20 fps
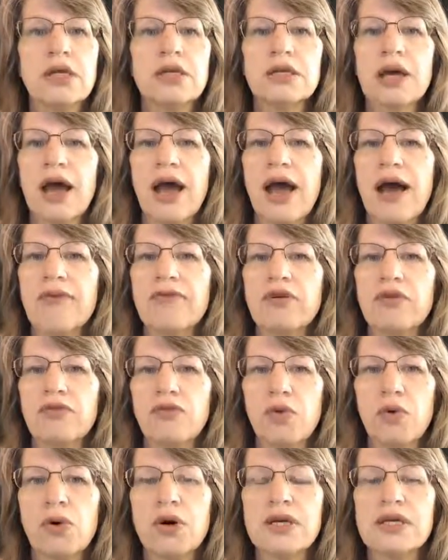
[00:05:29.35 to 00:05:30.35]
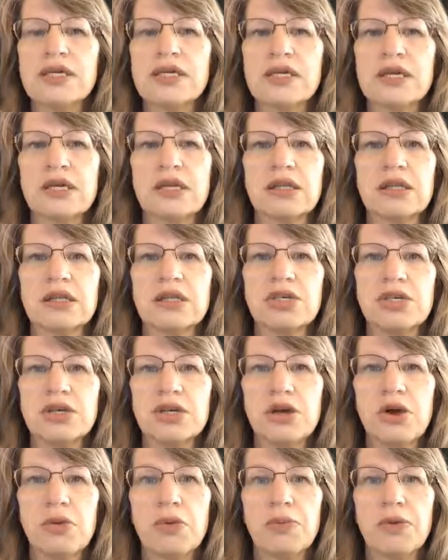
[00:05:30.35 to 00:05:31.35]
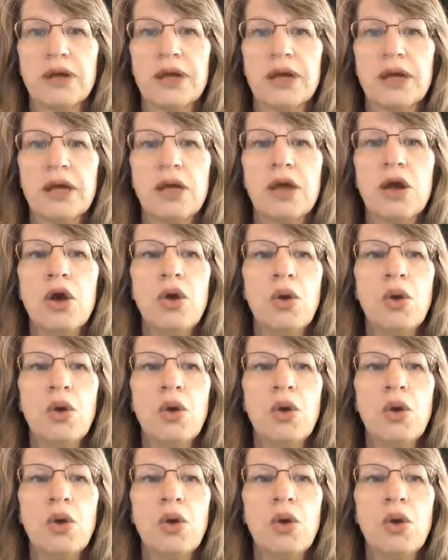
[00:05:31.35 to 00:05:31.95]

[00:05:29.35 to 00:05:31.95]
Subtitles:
To have a voice in the GOP,